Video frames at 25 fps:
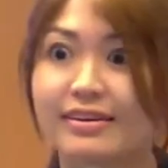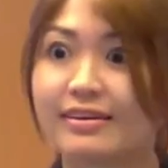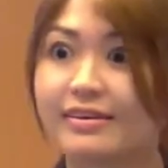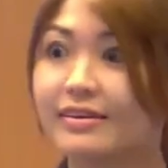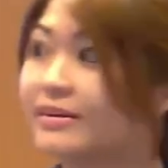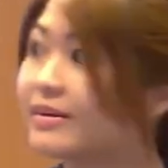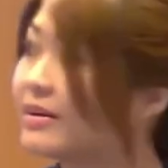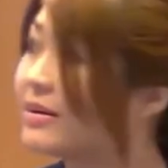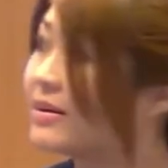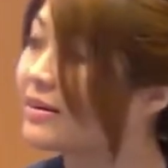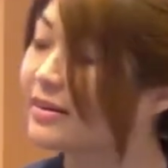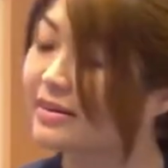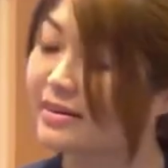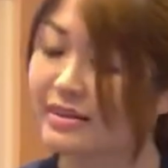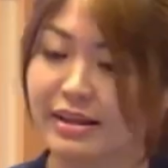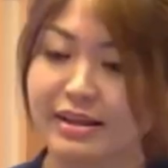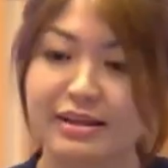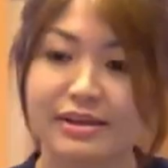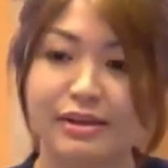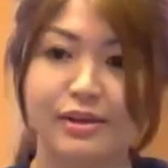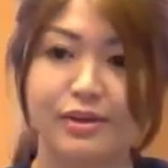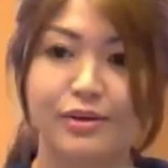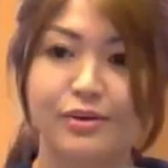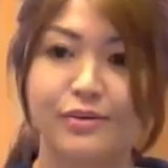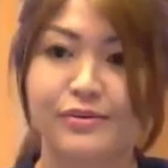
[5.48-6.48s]
Uh,
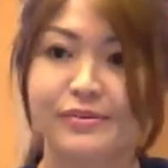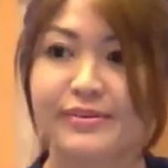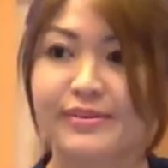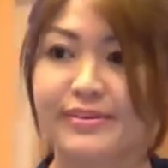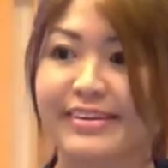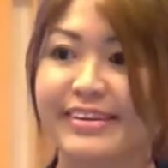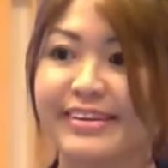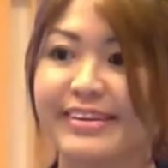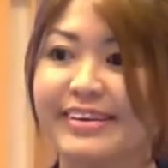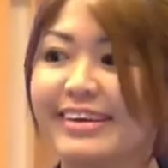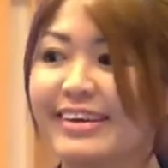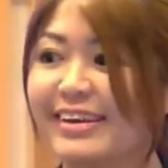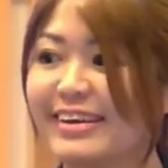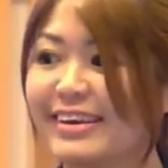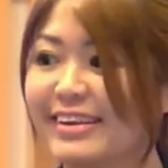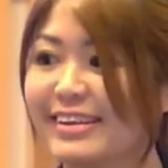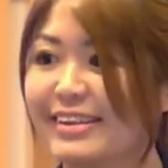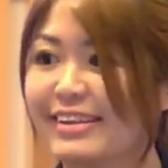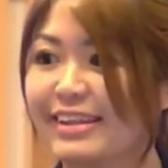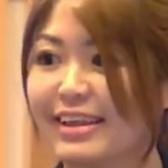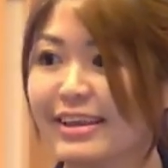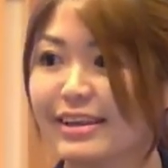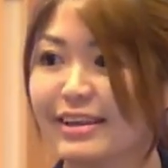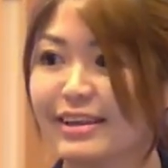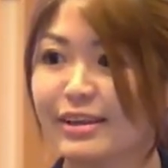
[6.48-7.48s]
thank you.
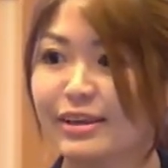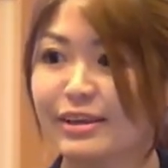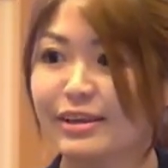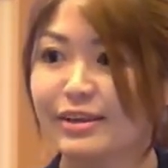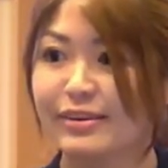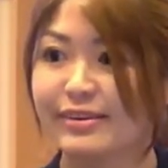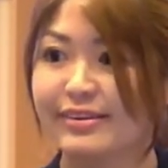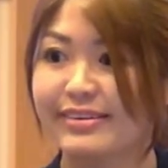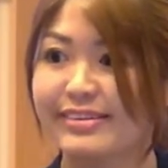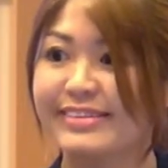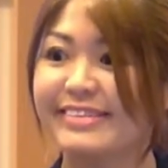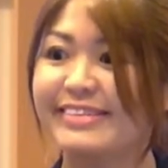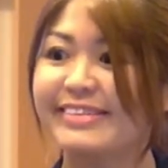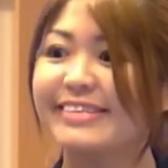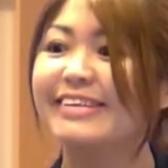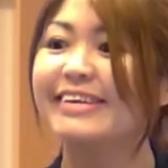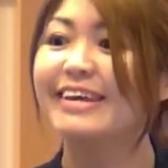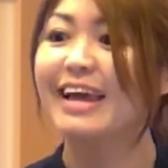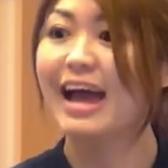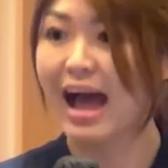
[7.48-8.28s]
Thank ni